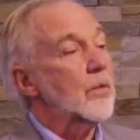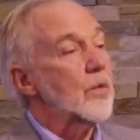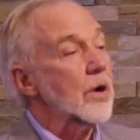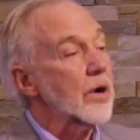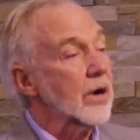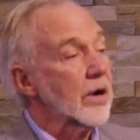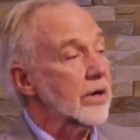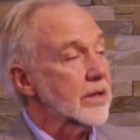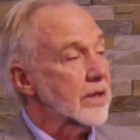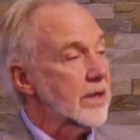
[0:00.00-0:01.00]

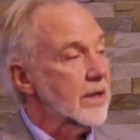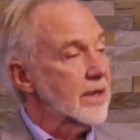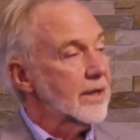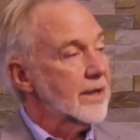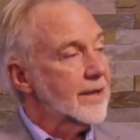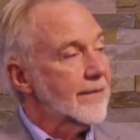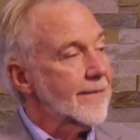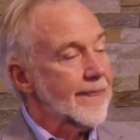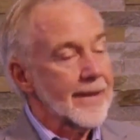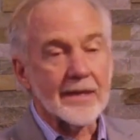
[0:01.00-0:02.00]
word,
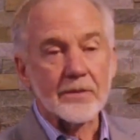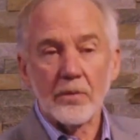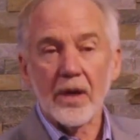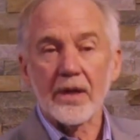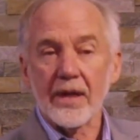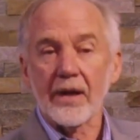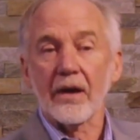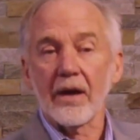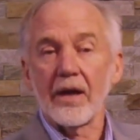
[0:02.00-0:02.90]
is what they're